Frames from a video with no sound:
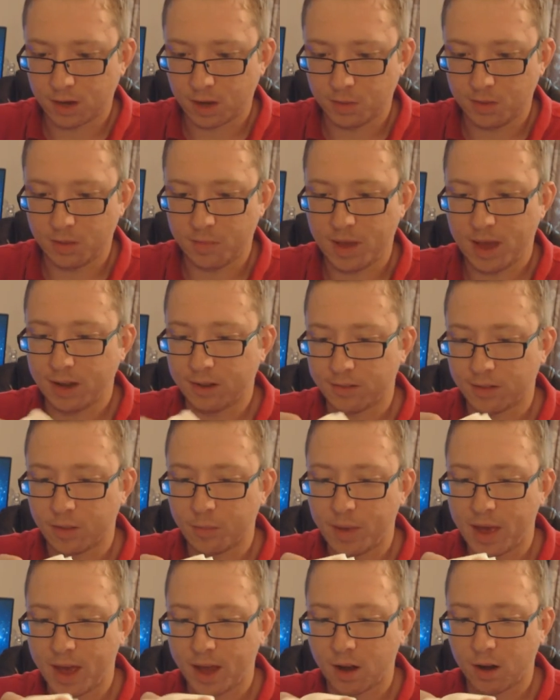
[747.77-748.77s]
I mean, the magnets on
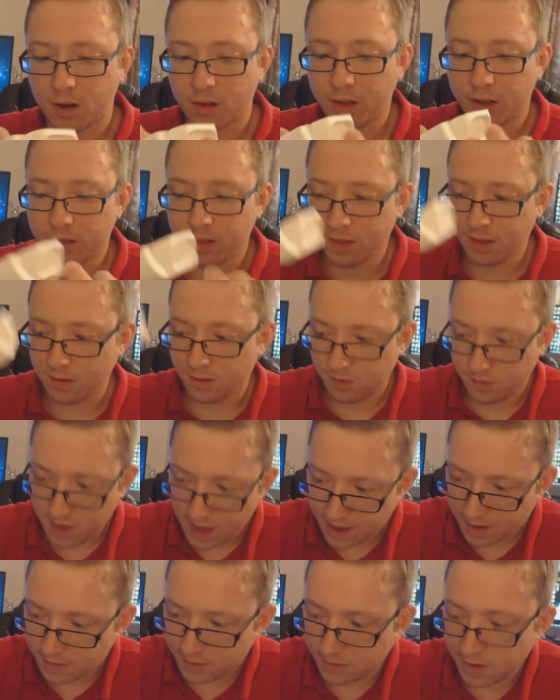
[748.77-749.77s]
the back are like the
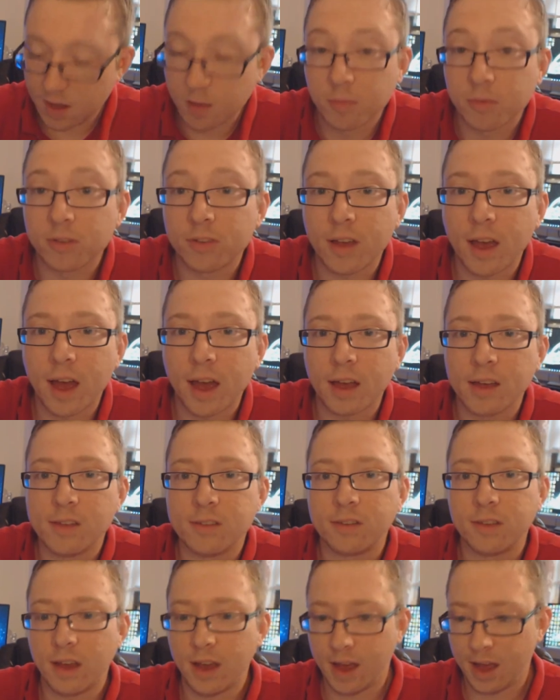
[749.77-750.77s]
exact same
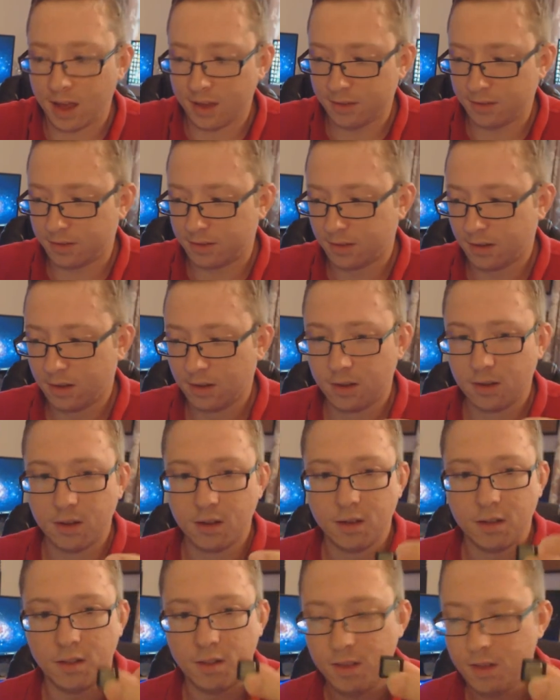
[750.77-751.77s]
size as
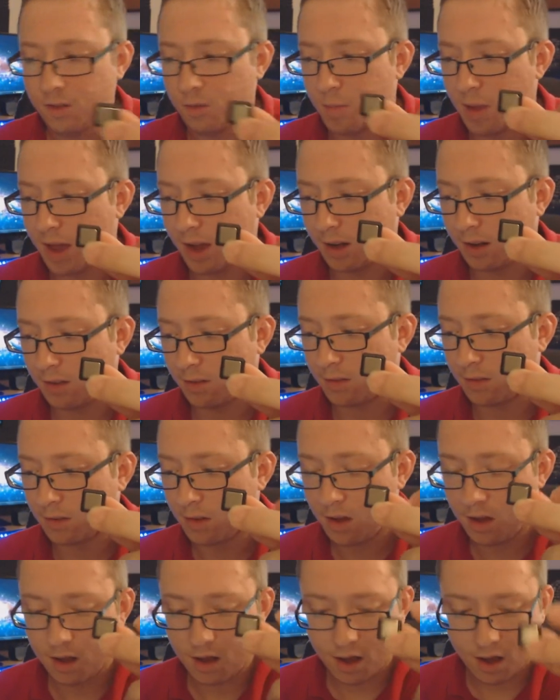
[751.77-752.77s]
these magnets.
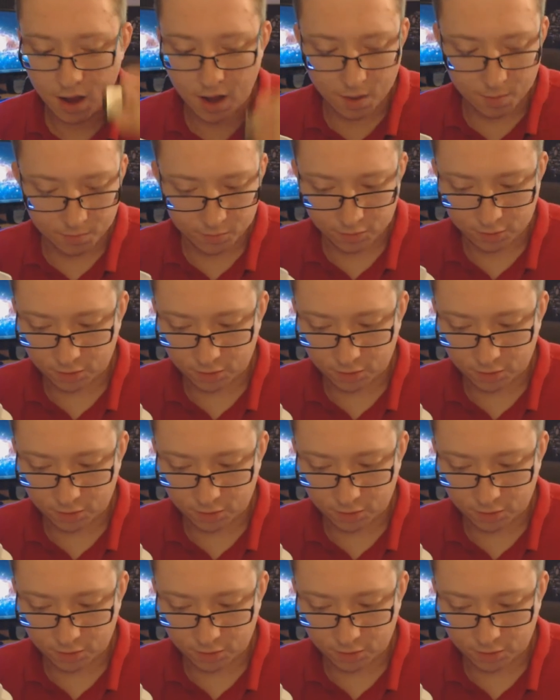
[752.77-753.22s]
Um,